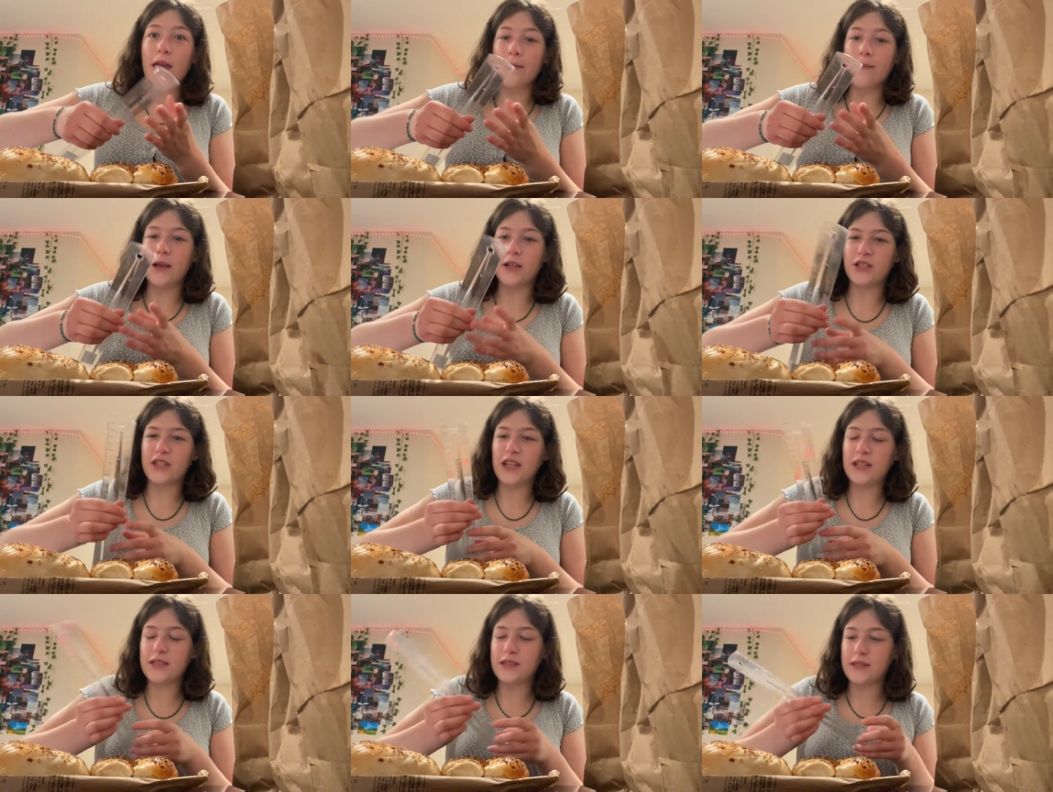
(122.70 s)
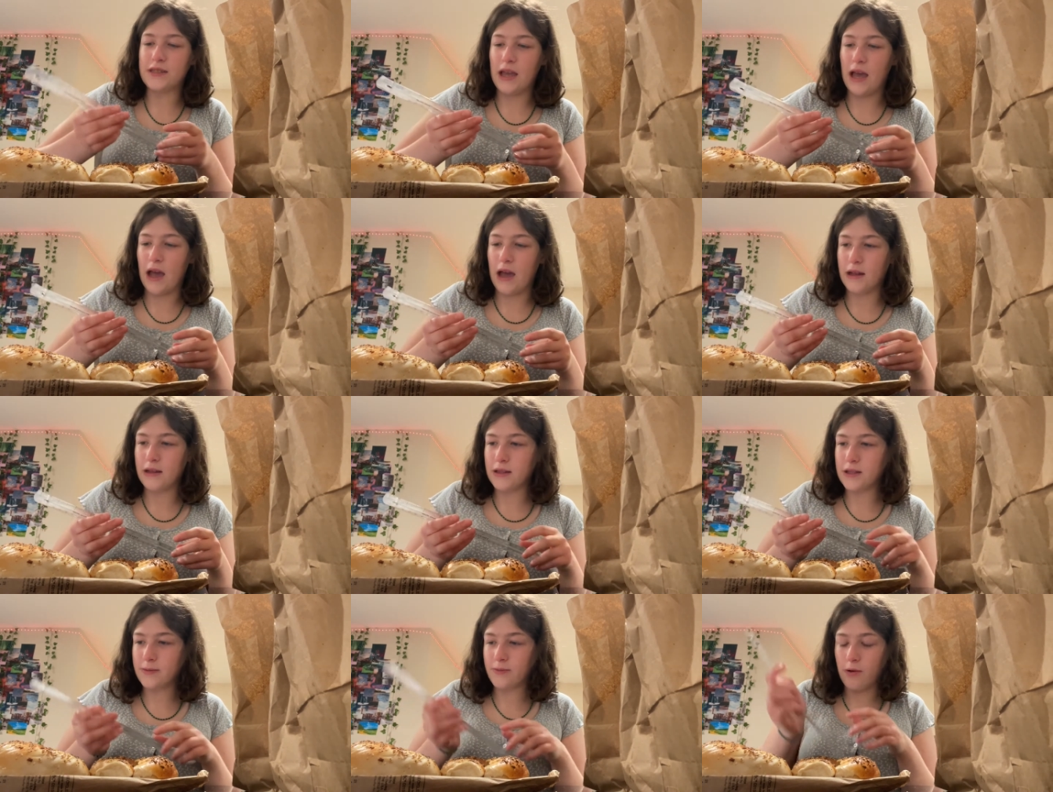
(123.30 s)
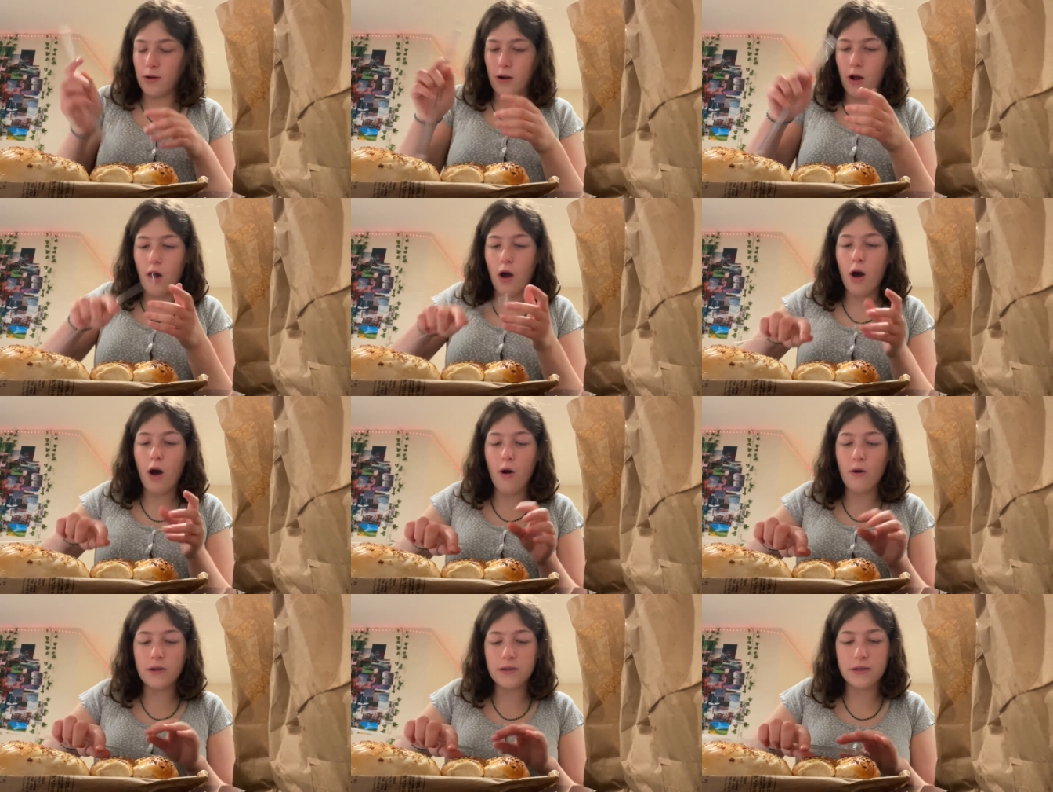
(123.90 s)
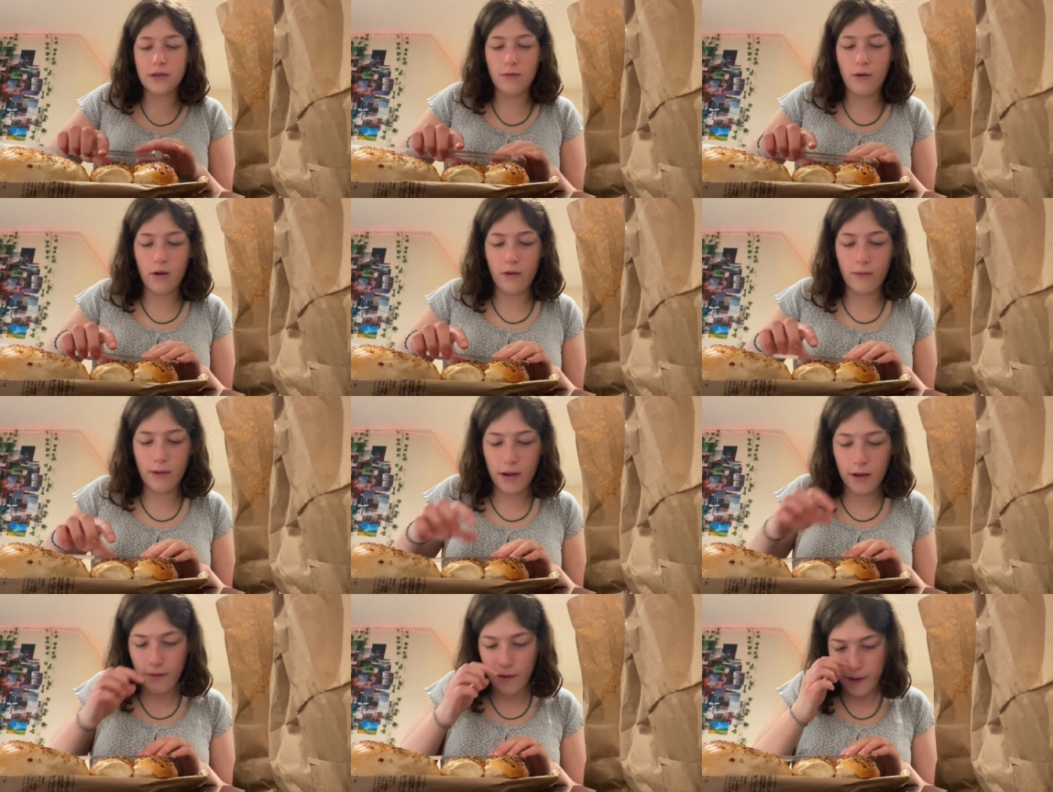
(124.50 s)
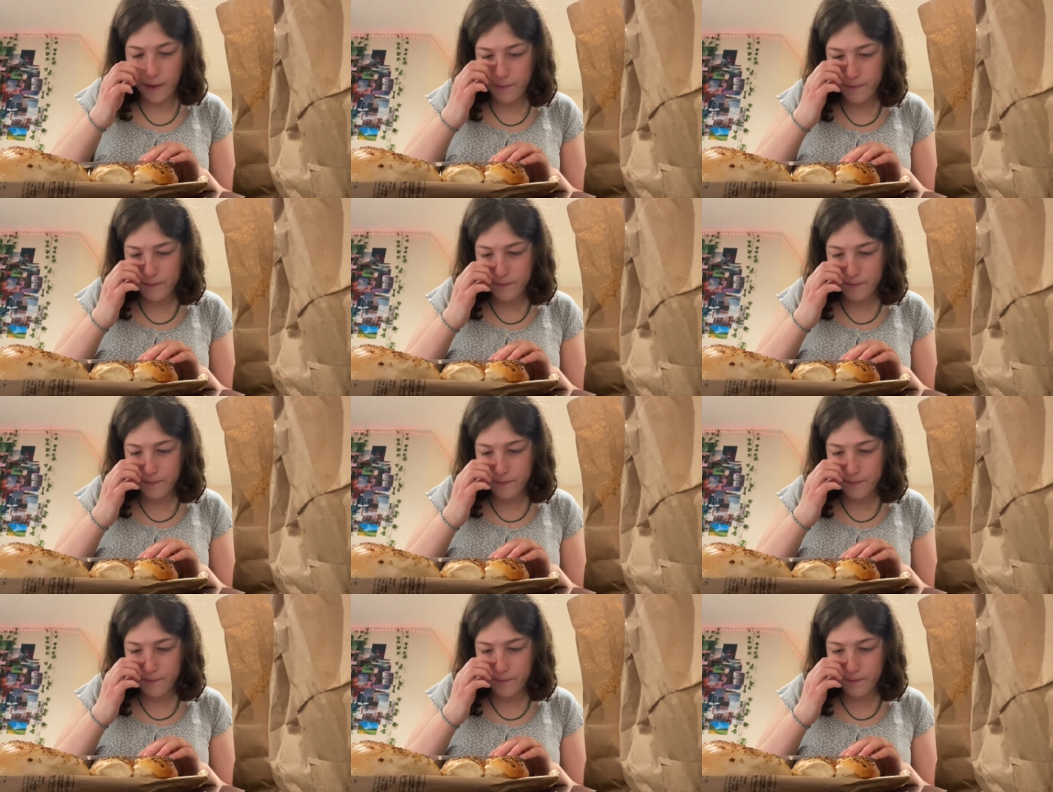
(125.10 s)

measure. That's sad at this point. Oh, it's the wrong way. Okay.